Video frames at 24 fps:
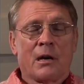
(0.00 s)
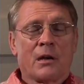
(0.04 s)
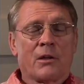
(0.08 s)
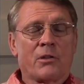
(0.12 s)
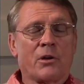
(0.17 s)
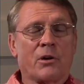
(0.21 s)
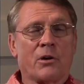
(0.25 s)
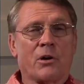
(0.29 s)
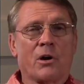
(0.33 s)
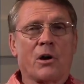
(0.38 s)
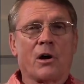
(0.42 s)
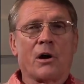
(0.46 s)

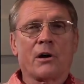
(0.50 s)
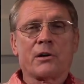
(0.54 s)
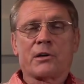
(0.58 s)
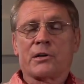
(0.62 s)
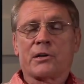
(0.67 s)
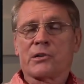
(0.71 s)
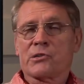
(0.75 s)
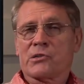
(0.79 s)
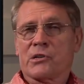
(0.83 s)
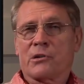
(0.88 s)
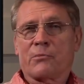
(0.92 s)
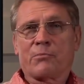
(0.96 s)
Their heart
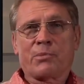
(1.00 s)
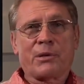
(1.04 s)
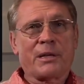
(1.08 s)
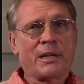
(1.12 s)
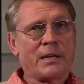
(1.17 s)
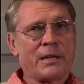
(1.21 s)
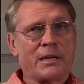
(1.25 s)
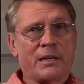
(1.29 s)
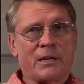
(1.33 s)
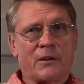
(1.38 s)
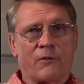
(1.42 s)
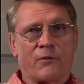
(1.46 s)
is
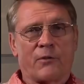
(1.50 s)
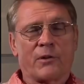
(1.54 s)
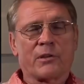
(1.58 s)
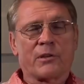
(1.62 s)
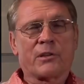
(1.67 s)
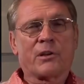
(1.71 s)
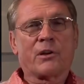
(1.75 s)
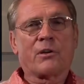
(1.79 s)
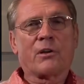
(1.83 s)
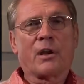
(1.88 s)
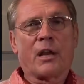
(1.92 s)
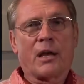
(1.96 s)
completely
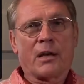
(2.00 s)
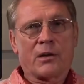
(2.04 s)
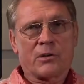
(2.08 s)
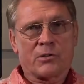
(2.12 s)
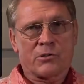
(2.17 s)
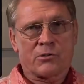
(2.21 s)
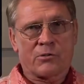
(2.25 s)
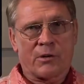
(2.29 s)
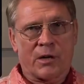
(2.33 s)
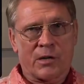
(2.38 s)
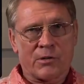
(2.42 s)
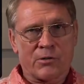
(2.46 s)
different. Their lung
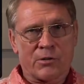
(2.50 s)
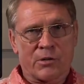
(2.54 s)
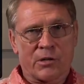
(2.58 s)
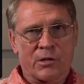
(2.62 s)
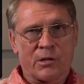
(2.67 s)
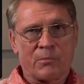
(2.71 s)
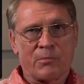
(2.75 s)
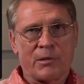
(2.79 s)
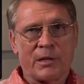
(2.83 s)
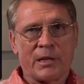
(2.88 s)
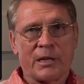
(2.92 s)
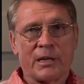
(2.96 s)
structure
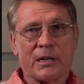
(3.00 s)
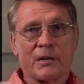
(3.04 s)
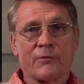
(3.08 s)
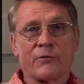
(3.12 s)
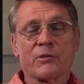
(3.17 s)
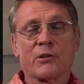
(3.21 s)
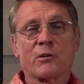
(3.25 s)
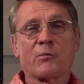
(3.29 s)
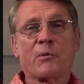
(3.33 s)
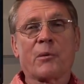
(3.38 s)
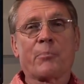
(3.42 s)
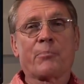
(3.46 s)
completely
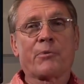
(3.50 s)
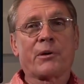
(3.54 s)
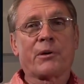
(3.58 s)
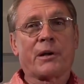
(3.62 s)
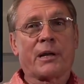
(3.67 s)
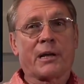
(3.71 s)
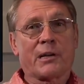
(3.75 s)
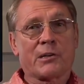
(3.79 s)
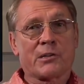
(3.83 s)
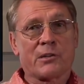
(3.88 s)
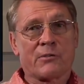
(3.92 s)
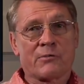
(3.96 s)
different. Their
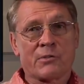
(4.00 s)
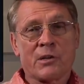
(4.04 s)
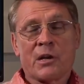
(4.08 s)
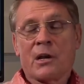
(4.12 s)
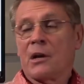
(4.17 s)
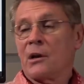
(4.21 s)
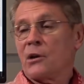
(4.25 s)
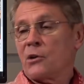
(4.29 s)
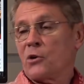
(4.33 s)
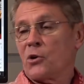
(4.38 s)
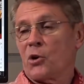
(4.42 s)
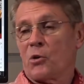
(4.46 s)
reproductive,
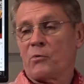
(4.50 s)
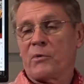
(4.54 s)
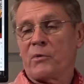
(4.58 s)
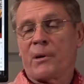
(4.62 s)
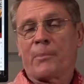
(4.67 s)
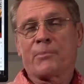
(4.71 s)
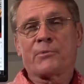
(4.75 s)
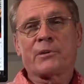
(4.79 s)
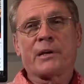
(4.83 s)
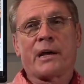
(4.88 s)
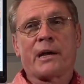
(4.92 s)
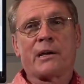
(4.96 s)
no,
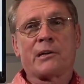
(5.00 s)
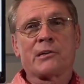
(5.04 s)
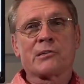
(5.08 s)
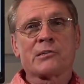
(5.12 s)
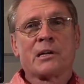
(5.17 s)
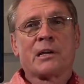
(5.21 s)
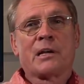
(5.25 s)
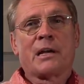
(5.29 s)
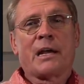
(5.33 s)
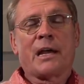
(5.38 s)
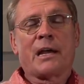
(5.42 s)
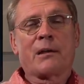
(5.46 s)

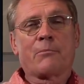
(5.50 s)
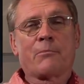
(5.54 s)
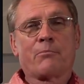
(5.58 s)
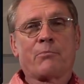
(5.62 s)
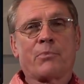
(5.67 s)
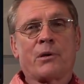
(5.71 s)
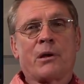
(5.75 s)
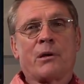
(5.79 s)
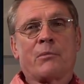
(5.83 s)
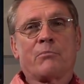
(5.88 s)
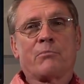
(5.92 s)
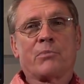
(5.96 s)
reptiles and
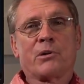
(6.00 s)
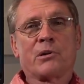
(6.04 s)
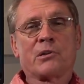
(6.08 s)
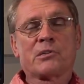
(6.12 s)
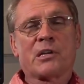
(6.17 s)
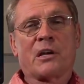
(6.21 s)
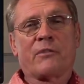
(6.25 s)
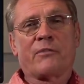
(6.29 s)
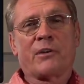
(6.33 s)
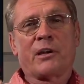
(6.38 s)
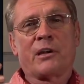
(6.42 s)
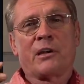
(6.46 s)

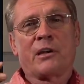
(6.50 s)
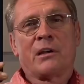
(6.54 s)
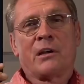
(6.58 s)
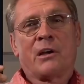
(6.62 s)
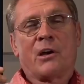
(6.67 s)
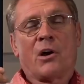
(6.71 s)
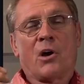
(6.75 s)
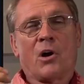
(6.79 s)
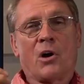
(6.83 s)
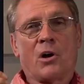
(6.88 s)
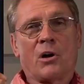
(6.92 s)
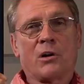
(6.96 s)
birds have a
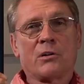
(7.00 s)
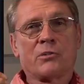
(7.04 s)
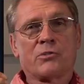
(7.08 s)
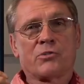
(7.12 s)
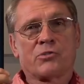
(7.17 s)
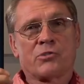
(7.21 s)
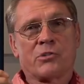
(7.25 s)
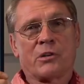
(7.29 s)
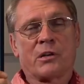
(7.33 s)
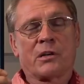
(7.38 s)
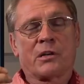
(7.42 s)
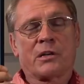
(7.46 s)
hard
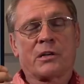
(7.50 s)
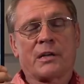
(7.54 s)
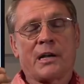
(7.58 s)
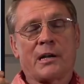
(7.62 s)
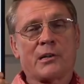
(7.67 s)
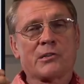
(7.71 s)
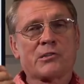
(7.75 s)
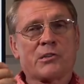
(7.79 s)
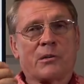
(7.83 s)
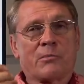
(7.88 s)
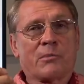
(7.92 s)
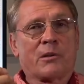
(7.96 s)
uh,
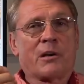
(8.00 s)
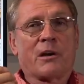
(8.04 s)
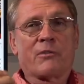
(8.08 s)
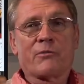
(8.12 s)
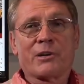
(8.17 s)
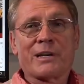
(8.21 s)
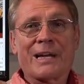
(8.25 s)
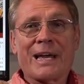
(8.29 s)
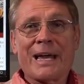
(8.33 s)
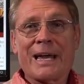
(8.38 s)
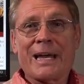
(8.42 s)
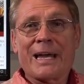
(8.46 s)

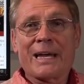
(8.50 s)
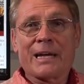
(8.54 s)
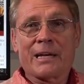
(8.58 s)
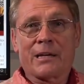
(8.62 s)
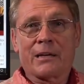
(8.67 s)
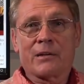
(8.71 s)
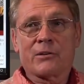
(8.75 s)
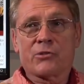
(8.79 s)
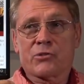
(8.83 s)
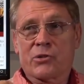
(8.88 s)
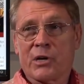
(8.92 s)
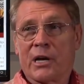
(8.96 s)
calcium-covered
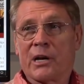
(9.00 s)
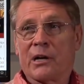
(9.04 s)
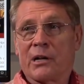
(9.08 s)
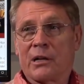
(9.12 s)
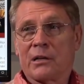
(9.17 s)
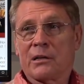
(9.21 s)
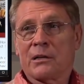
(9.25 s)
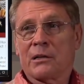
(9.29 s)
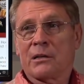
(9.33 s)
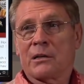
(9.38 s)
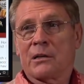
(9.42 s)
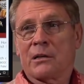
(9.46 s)
egg
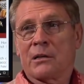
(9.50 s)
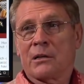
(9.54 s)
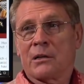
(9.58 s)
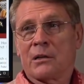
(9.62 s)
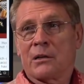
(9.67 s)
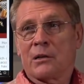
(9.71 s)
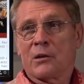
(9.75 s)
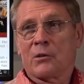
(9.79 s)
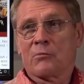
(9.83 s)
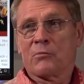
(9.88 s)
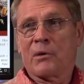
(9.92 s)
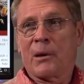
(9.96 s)
shell.
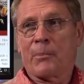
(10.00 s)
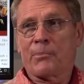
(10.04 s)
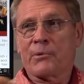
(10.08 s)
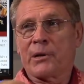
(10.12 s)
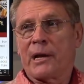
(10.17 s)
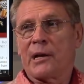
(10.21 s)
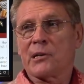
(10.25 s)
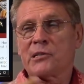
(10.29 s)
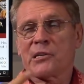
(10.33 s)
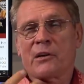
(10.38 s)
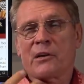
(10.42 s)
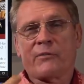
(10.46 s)

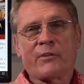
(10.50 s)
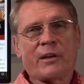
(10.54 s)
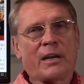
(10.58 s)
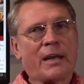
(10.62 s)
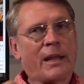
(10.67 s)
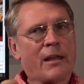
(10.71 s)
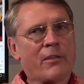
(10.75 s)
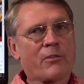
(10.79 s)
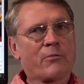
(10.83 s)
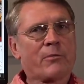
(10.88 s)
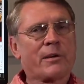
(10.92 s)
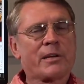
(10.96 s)
Reptiles have a
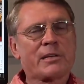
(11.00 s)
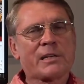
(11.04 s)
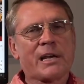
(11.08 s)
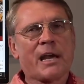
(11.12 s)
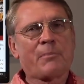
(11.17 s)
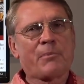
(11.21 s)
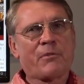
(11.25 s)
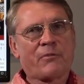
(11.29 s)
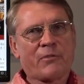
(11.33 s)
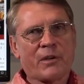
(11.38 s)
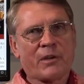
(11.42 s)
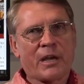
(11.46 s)
leathery
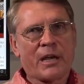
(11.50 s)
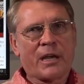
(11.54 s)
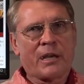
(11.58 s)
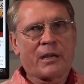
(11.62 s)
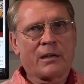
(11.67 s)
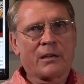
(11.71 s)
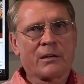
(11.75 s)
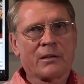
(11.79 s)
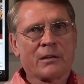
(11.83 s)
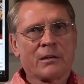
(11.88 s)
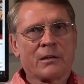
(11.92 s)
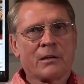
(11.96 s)
type of
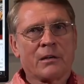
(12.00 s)
egg.